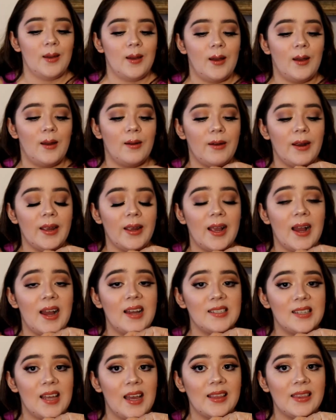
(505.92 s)
Alright
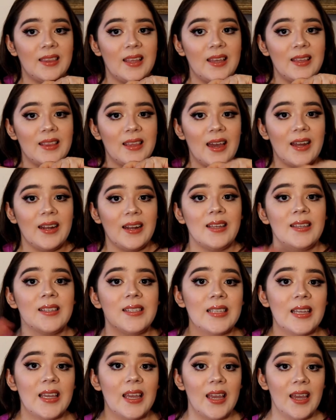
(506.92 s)
guys, I think that
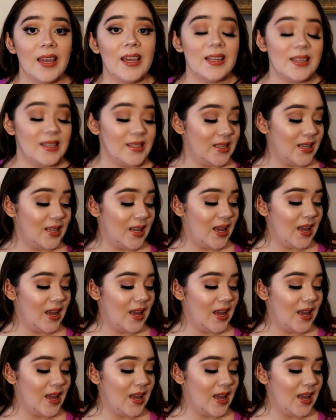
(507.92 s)
is it.